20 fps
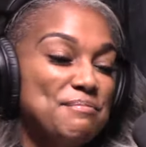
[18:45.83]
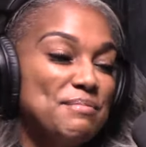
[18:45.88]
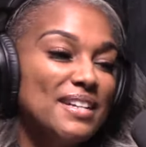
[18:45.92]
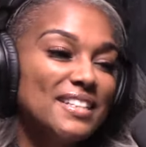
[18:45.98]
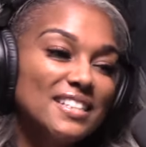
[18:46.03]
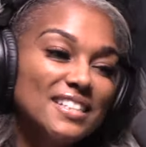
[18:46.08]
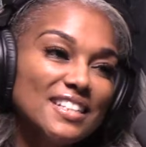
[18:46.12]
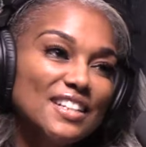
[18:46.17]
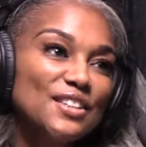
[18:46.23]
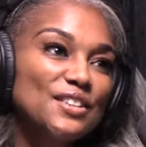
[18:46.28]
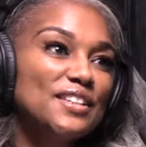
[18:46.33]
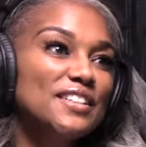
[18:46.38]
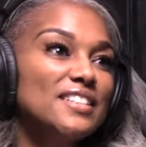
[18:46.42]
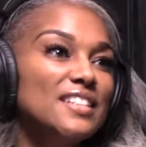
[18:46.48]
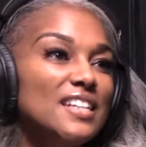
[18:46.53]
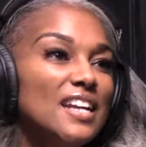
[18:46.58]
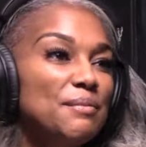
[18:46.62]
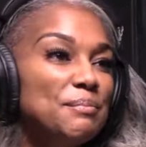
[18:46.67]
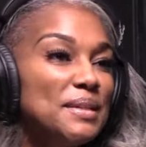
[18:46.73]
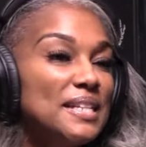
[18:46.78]
but you know, you
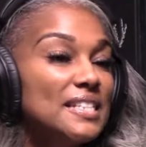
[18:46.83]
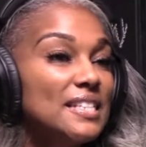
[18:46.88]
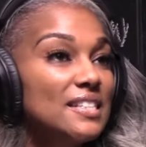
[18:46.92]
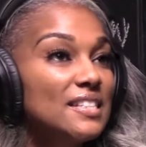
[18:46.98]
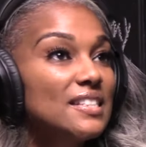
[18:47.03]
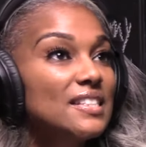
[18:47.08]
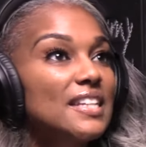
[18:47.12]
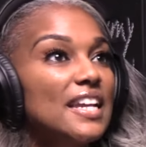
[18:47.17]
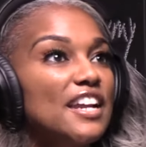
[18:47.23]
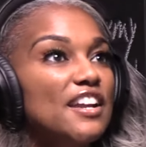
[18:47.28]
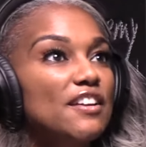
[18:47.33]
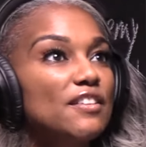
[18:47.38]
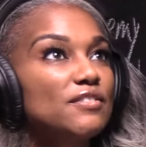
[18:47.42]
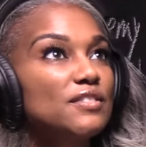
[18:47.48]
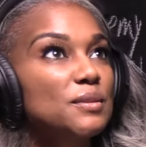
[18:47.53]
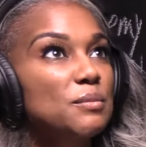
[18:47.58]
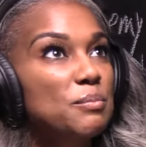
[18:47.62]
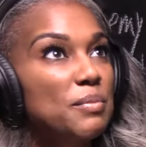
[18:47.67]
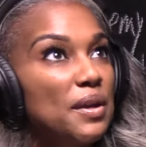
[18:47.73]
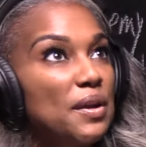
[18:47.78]
I mean, it's good to have
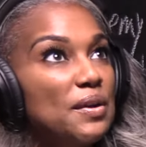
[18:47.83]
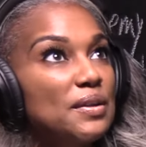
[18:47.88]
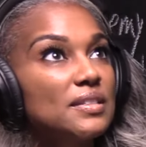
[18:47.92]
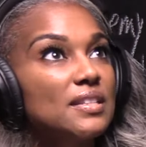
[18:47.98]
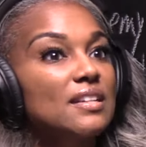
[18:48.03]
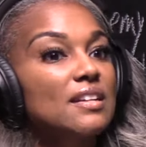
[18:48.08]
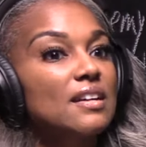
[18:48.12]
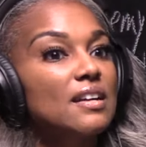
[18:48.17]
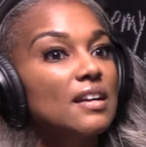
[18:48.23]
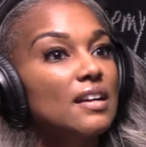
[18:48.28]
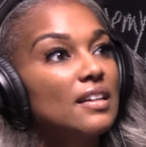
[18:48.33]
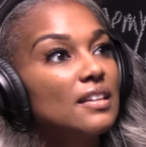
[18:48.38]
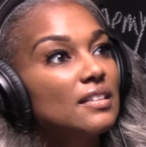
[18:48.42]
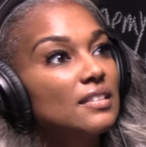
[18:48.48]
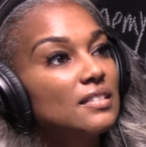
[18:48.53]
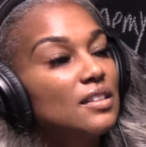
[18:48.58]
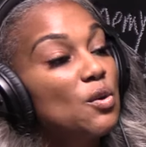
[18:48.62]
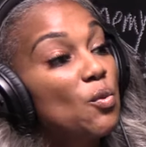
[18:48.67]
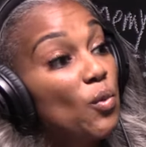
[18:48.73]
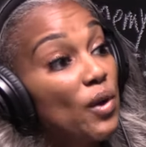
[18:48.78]
some parents that are
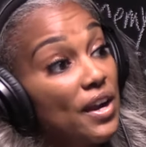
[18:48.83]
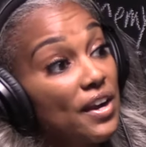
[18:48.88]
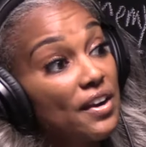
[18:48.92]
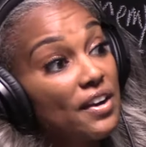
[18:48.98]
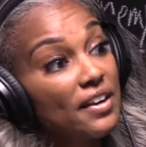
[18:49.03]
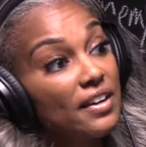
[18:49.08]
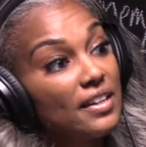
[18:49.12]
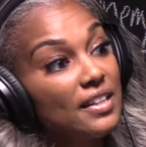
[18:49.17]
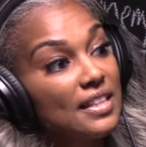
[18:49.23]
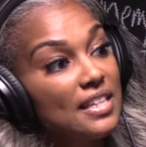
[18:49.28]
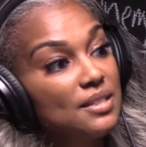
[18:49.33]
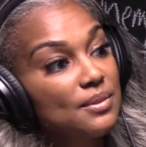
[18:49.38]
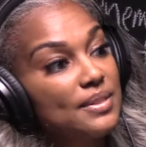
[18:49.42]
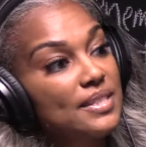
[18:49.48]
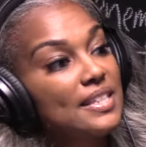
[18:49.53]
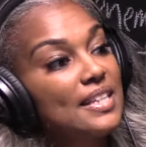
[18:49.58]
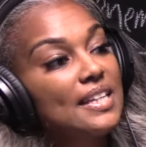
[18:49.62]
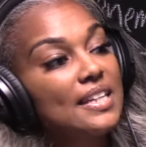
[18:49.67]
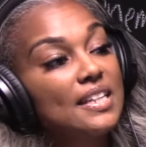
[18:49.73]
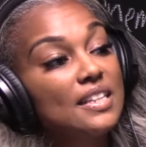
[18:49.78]
aware and that's why I
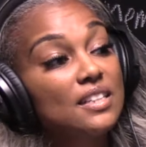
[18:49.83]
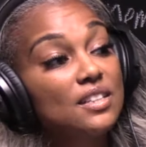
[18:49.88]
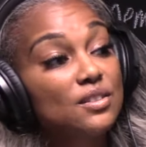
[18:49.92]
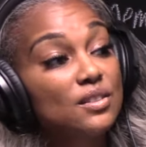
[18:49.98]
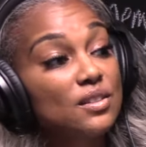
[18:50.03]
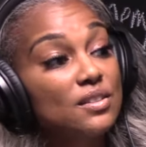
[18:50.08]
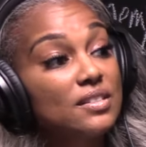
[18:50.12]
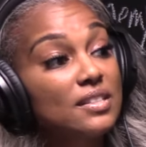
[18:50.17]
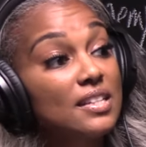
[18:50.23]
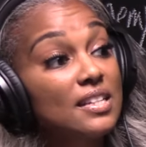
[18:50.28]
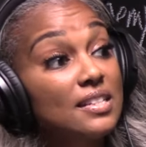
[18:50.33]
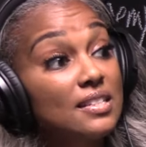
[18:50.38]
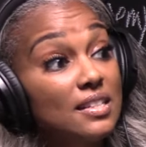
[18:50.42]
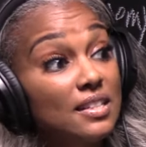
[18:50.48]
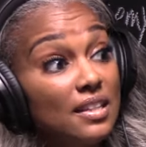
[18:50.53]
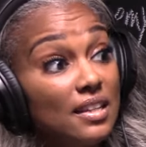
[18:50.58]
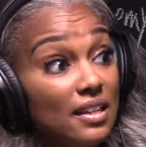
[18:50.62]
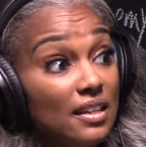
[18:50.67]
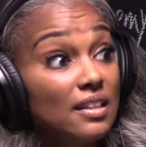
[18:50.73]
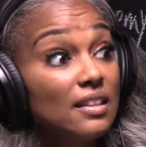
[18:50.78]
say they need to do those things
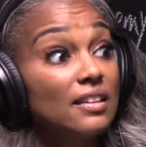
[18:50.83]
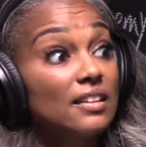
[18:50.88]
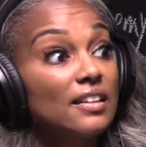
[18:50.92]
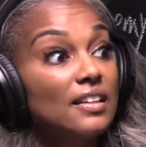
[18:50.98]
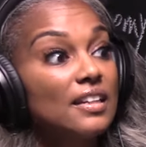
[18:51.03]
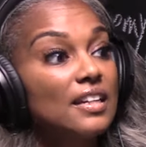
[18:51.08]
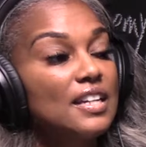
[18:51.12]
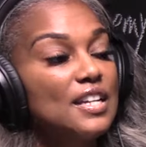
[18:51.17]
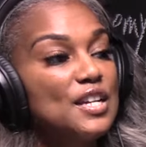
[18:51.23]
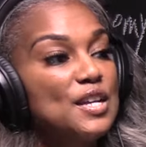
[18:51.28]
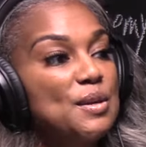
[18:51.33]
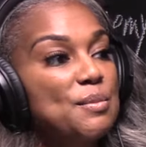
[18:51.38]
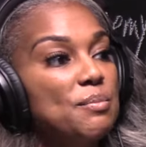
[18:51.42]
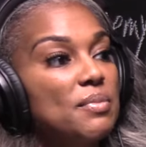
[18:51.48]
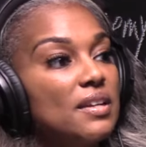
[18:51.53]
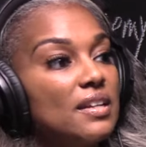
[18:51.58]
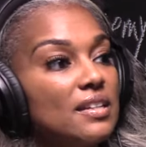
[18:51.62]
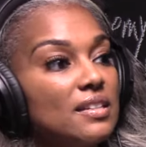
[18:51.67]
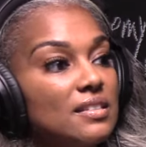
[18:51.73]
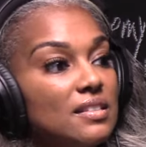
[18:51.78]
together
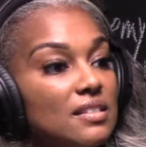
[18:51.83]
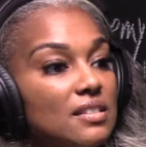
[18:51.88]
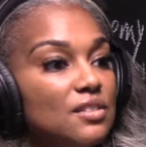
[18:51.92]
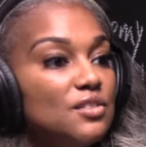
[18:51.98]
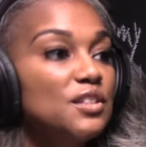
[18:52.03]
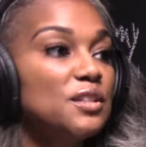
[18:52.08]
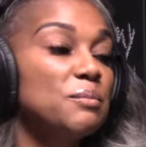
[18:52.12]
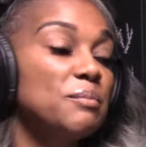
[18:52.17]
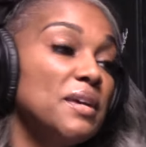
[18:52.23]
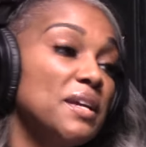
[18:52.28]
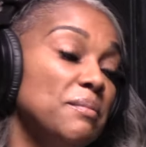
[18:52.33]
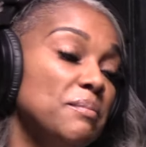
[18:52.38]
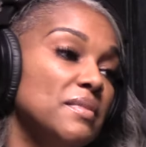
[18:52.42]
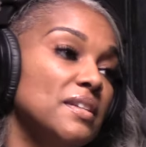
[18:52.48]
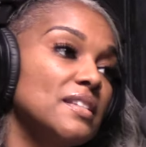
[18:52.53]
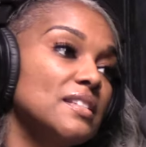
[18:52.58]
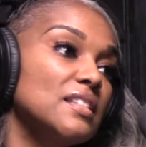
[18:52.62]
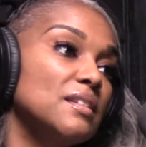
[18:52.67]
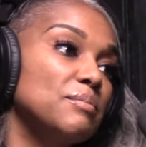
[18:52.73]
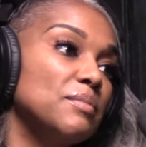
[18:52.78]
because the student may
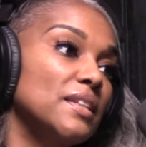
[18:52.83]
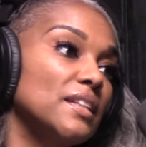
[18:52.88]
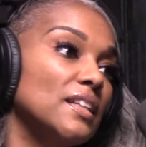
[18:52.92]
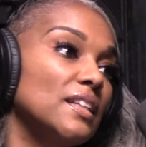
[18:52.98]
miss something.